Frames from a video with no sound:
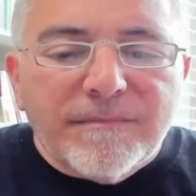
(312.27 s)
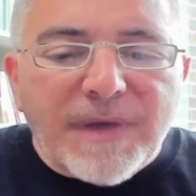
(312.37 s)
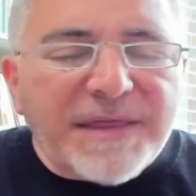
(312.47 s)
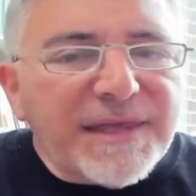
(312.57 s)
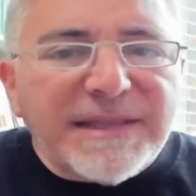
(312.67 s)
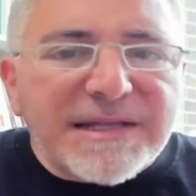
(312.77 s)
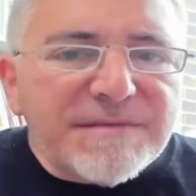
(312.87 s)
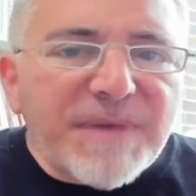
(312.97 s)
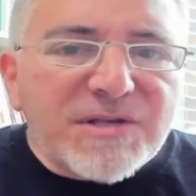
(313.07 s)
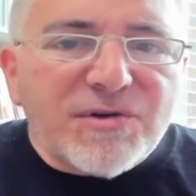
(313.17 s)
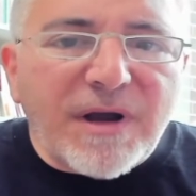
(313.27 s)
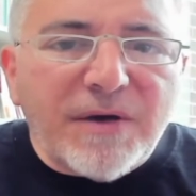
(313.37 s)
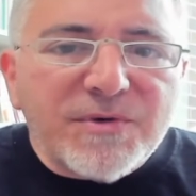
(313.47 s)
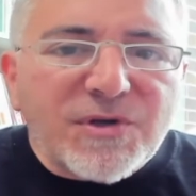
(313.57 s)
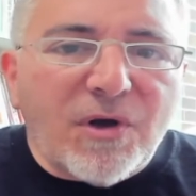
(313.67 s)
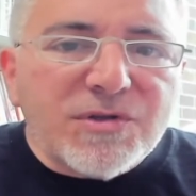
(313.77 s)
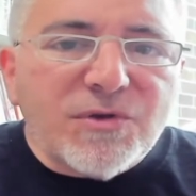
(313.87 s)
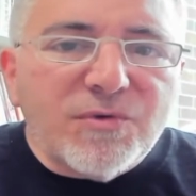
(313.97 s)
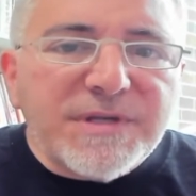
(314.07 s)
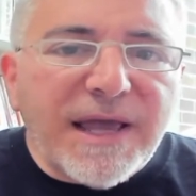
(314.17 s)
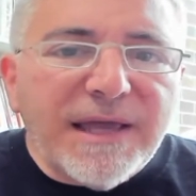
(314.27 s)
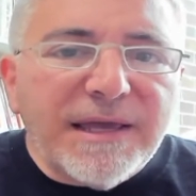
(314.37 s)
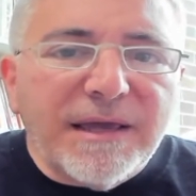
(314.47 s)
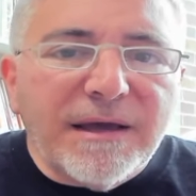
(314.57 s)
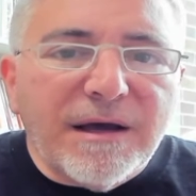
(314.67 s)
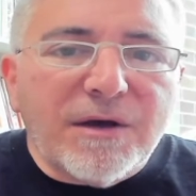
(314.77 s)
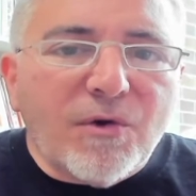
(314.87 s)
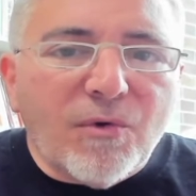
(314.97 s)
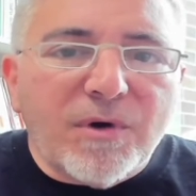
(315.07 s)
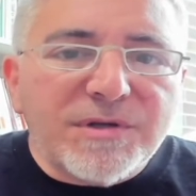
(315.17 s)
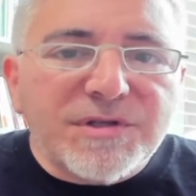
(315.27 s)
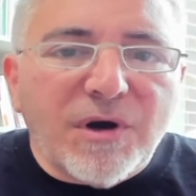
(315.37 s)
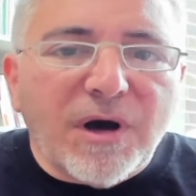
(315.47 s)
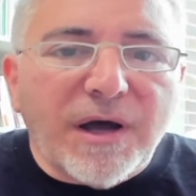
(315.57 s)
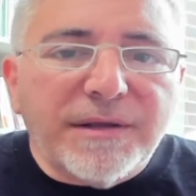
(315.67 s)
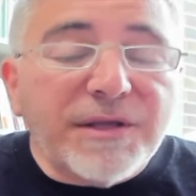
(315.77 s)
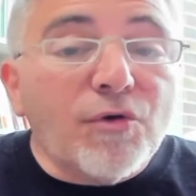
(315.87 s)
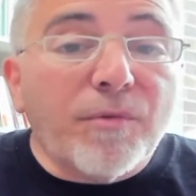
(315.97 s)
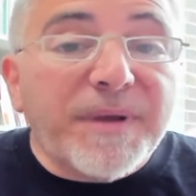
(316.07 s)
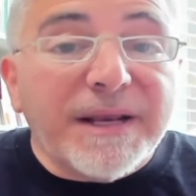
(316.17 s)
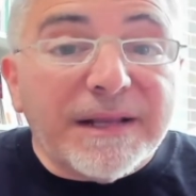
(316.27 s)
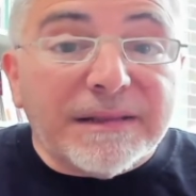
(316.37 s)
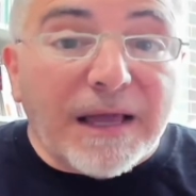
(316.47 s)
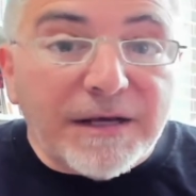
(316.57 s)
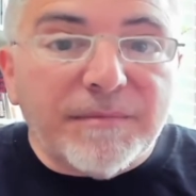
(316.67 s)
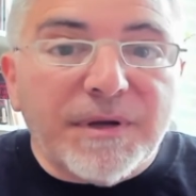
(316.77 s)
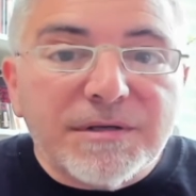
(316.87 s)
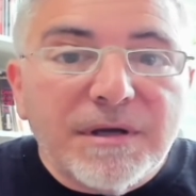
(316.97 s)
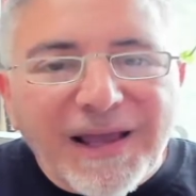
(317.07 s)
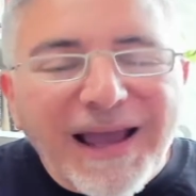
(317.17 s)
I think that semester I was also taking a course on the European Enlightenment.